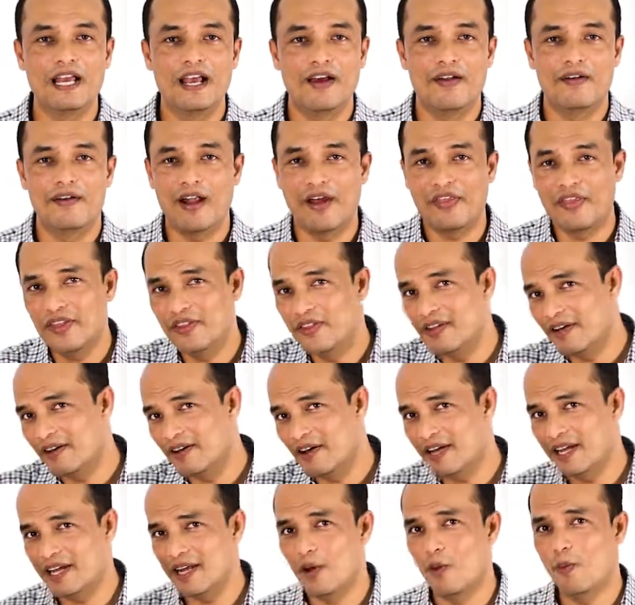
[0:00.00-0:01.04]
Rather than
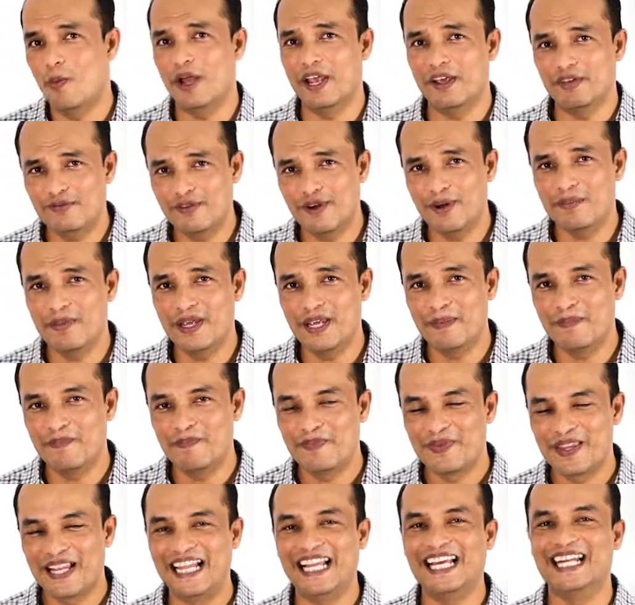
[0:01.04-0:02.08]
running away from Him,
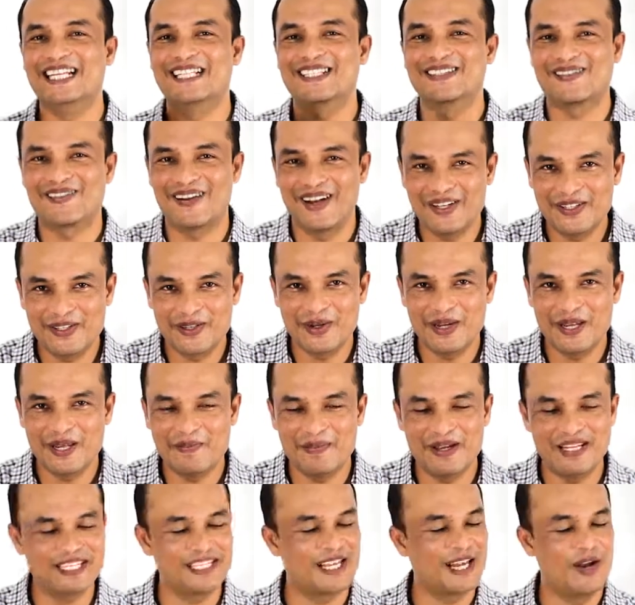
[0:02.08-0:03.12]
let us run to Him
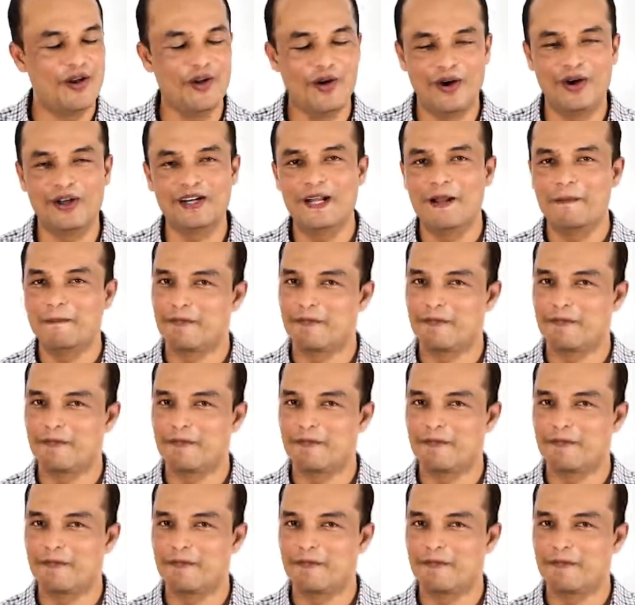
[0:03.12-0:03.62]
and say, Lord,